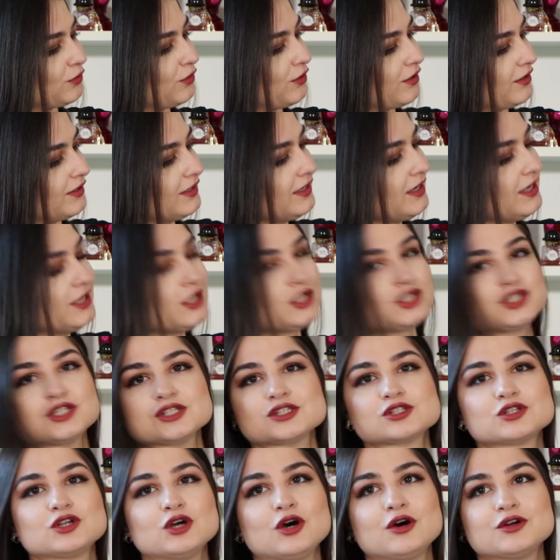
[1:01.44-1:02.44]
or
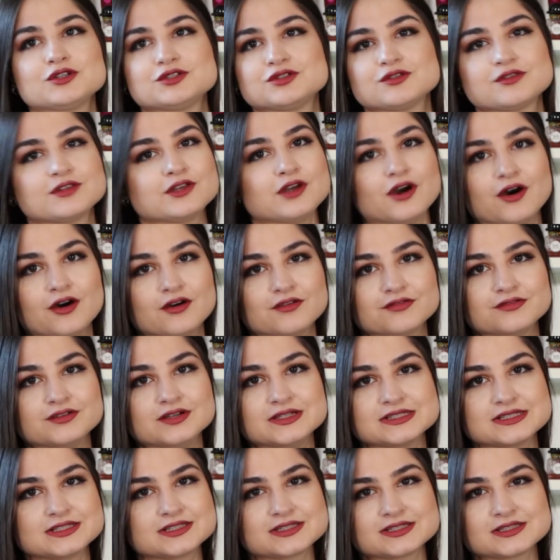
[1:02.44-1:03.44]
just go to the
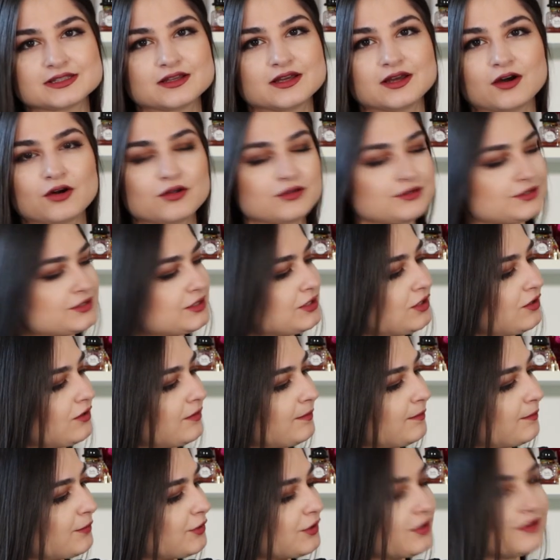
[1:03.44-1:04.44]
office. It's
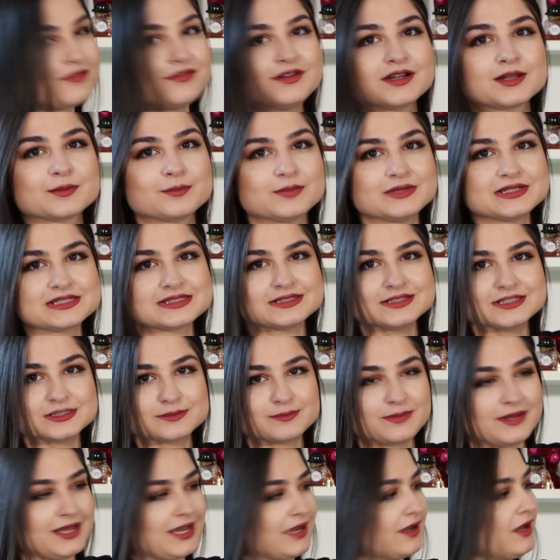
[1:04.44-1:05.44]
also a perfect business
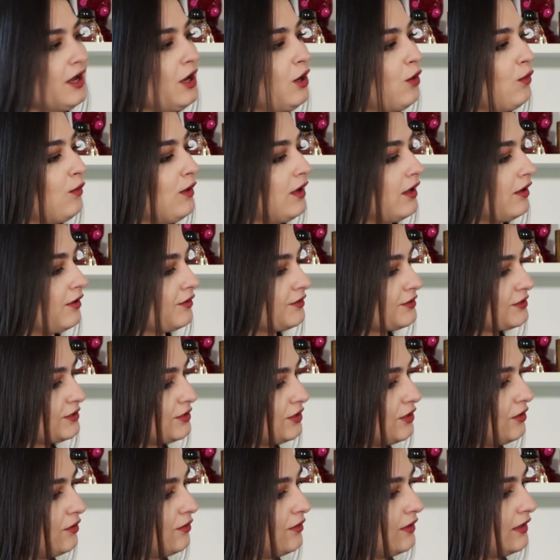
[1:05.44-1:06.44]
bag where
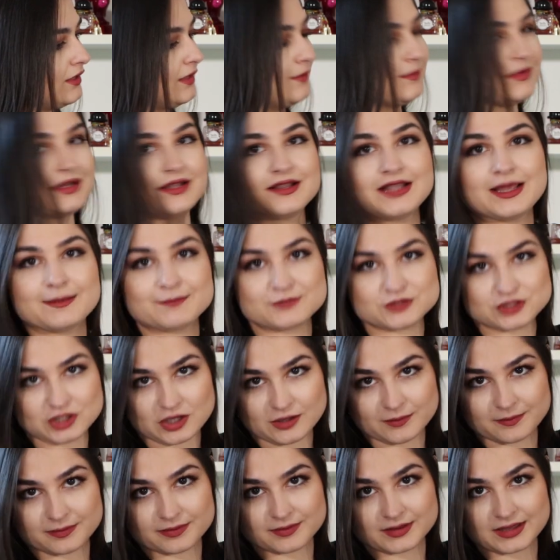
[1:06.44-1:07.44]
also a
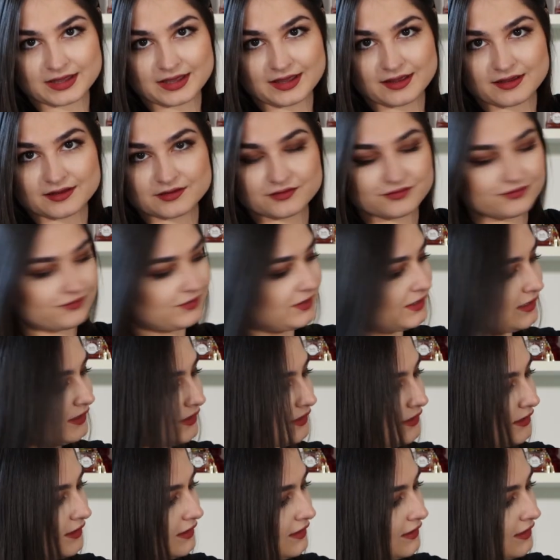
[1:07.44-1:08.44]
laptop can fit
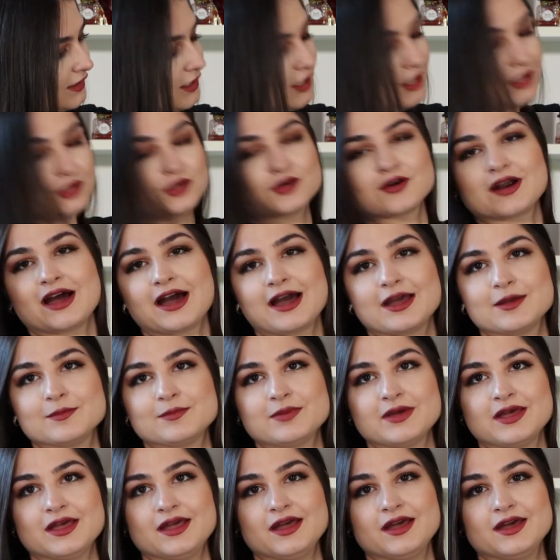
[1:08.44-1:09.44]
in, your
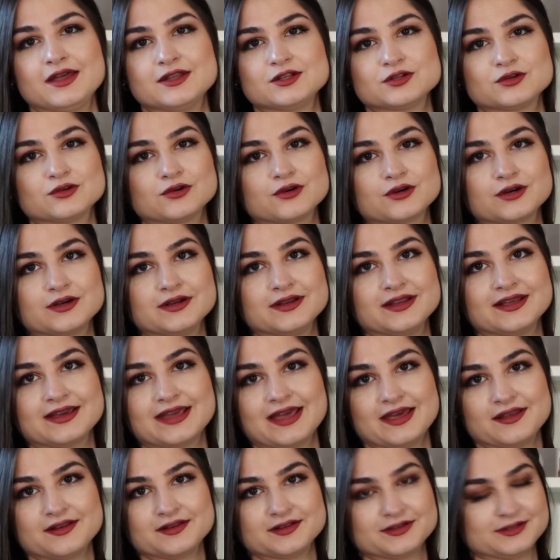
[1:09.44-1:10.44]
iPad or an
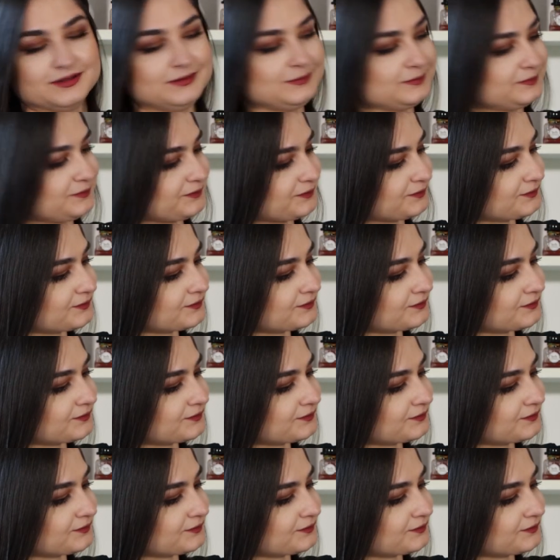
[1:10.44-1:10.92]
agenda.